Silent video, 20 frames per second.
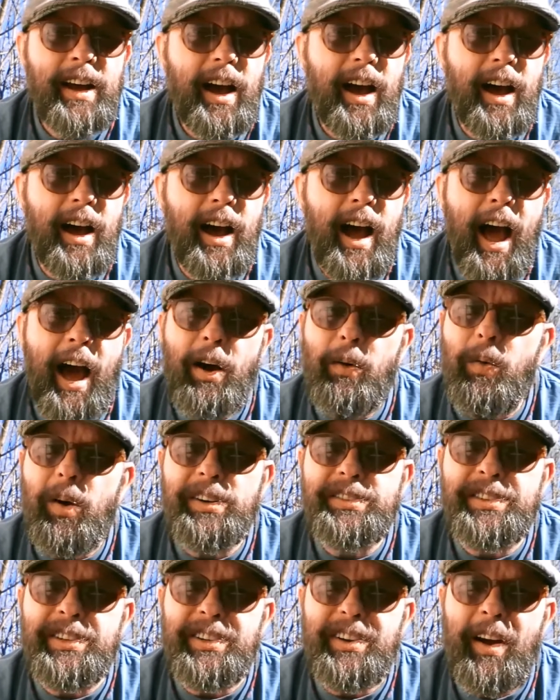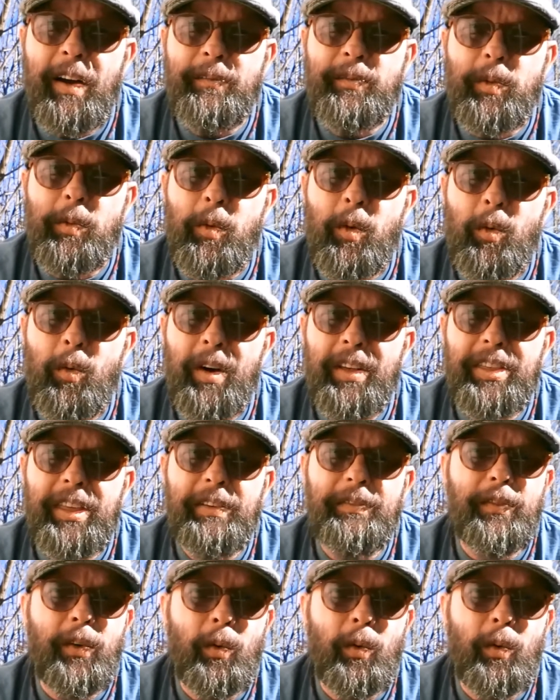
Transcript: I wasn't comfortable with it.